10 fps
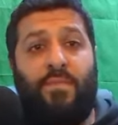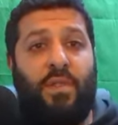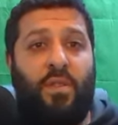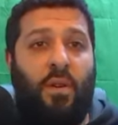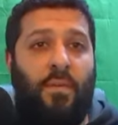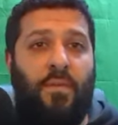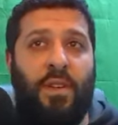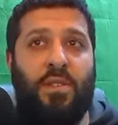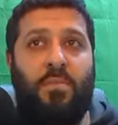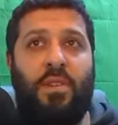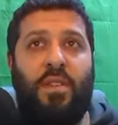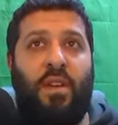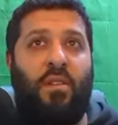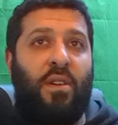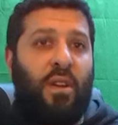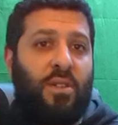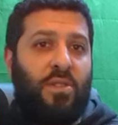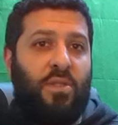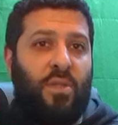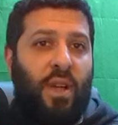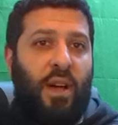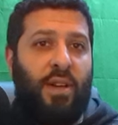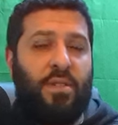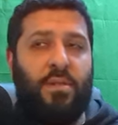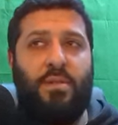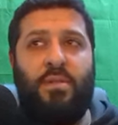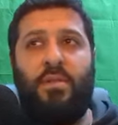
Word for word: you know, hopefully it's something that all carriers utilize.